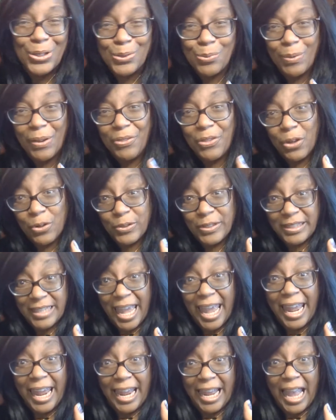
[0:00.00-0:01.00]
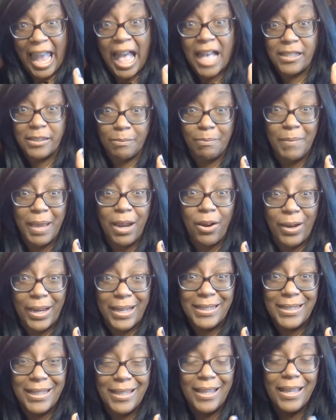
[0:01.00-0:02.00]
as what they're saying has
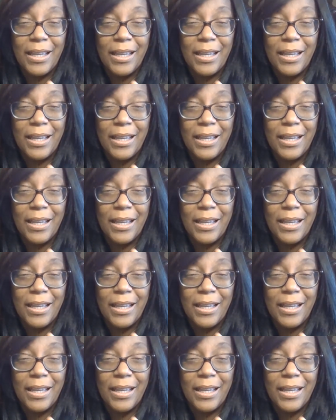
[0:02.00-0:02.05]
merit.